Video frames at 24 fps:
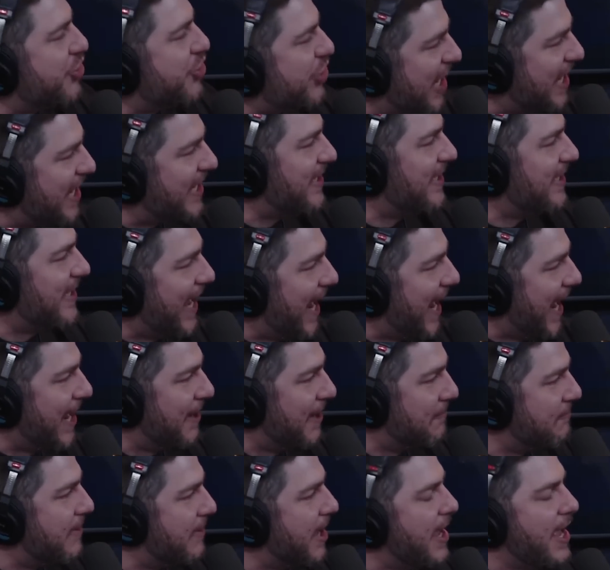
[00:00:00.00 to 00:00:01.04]
shit
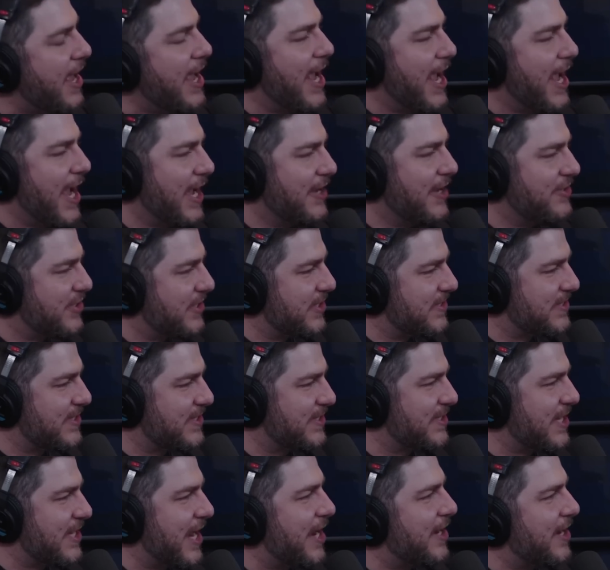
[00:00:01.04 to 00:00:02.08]
game mm-hmm. and just
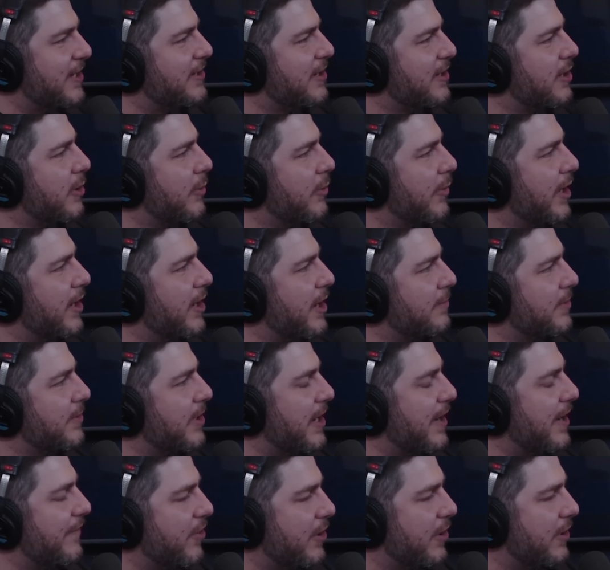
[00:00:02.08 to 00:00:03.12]
decided, you know what, I'm
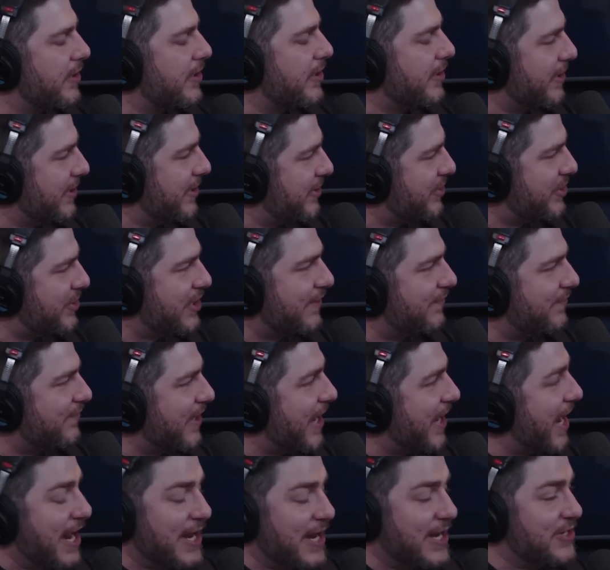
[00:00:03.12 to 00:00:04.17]
going to have a Hercules shift.
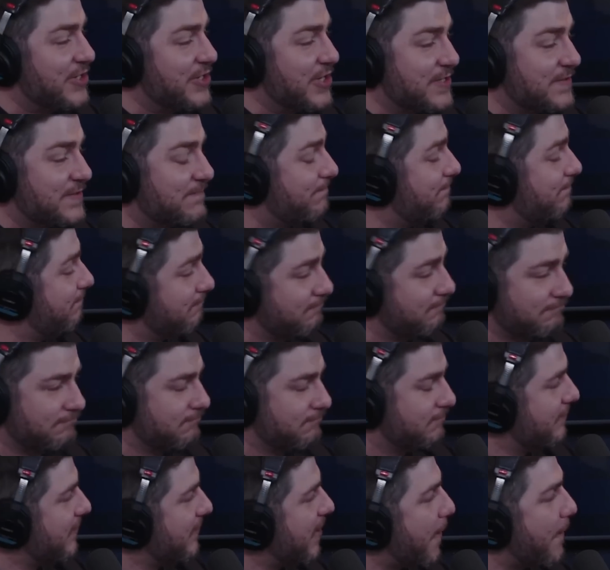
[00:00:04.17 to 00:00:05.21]
And, and he just
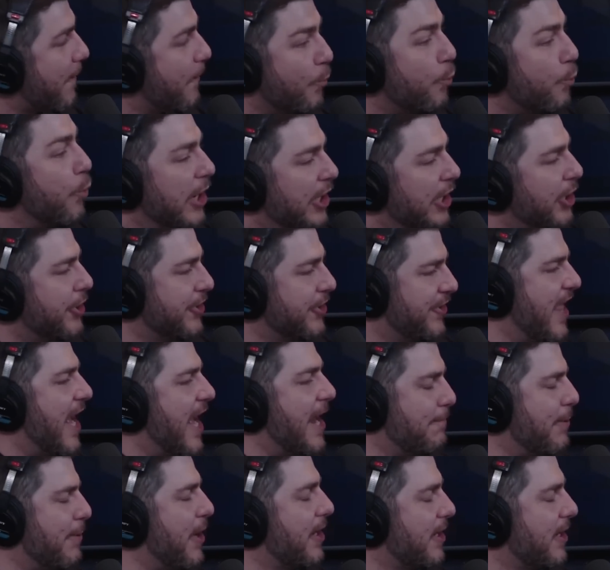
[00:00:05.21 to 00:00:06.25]
and the willed moment
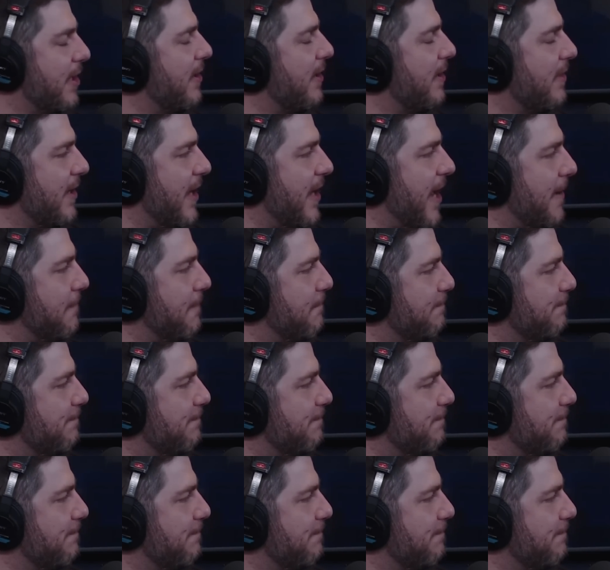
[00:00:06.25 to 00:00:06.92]
that puck into the net.